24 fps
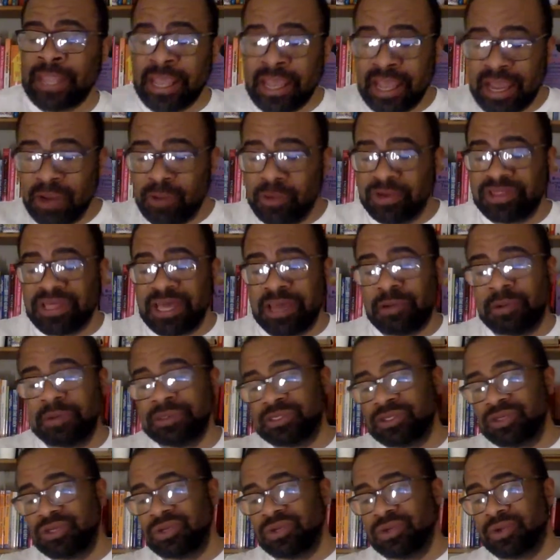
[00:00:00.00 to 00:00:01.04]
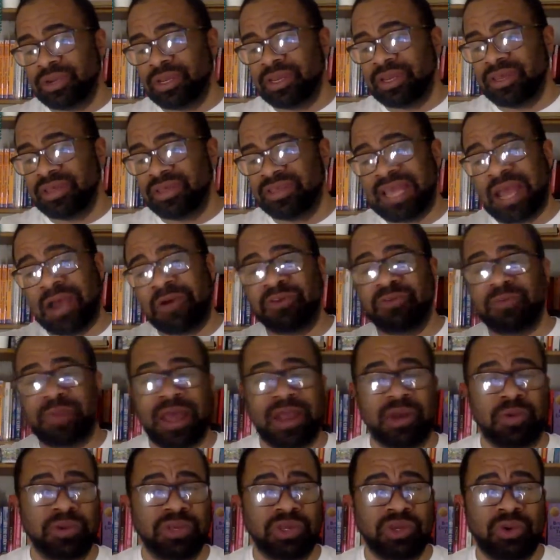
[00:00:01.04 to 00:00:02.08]
And what they would do is, that was
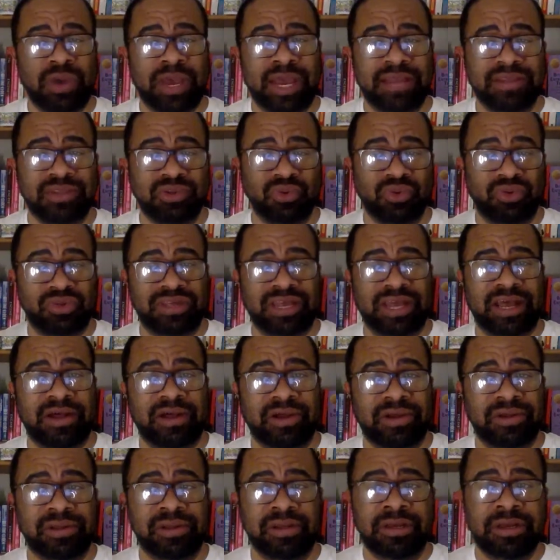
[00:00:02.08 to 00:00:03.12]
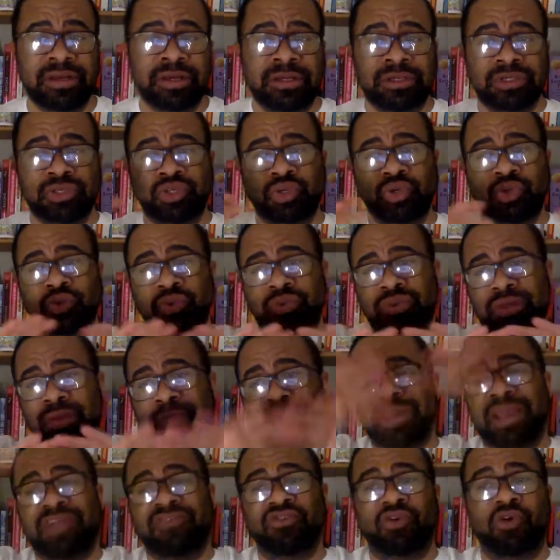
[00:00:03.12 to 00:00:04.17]
back when you had to sell to the
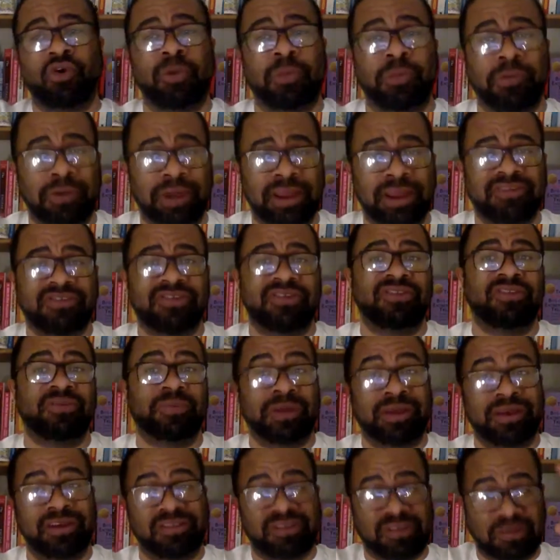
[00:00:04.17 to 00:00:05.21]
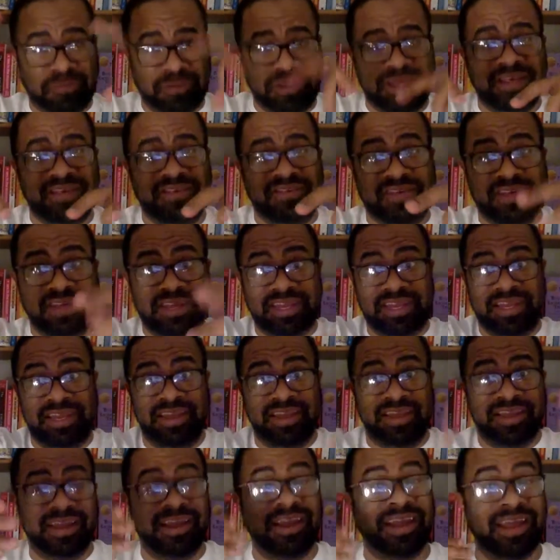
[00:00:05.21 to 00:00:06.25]
major corporations because the P C,
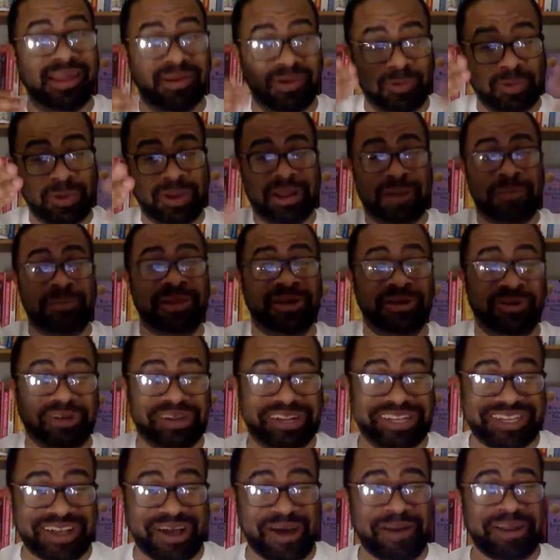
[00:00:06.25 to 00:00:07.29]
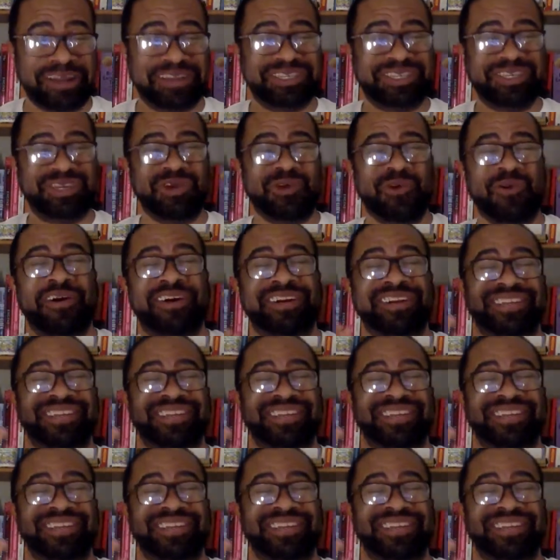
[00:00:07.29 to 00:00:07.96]
what I'm literally talking to you on,